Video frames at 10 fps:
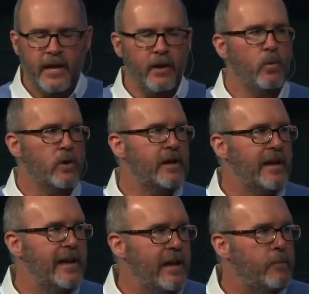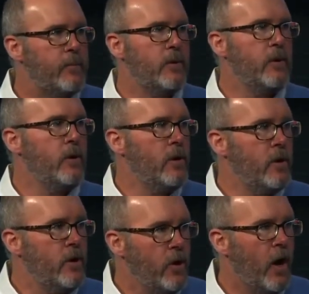He will keep
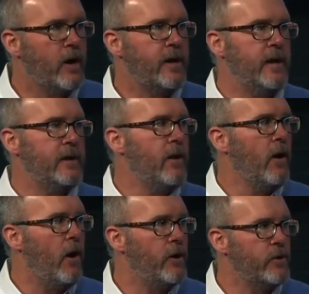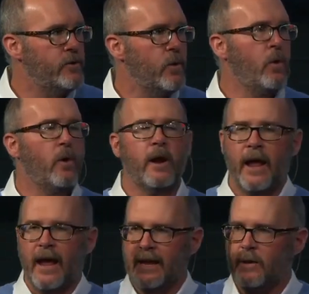knocking on your door,
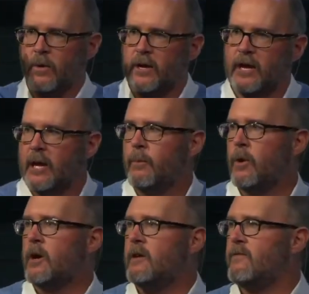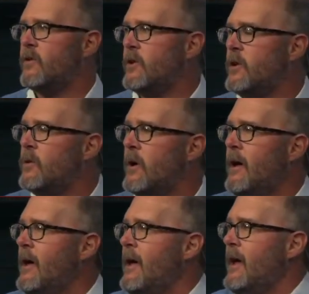and he will keep looking for you
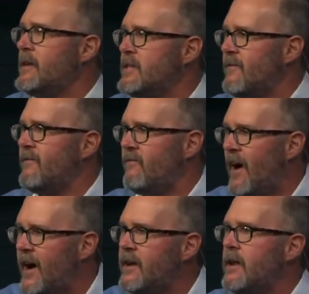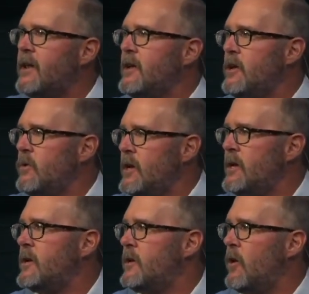until finally you
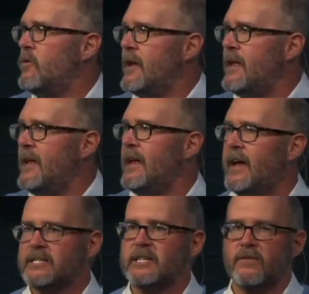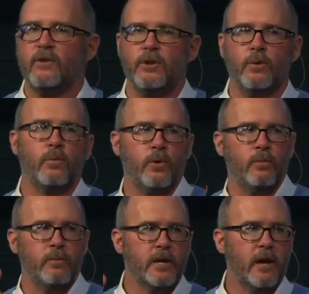need to know that he has given you
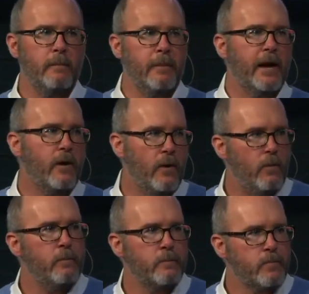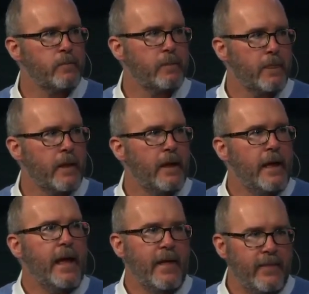room to come back home.
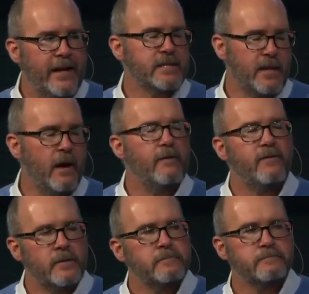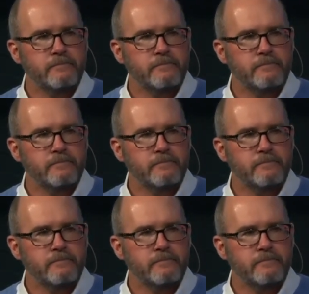And that's love.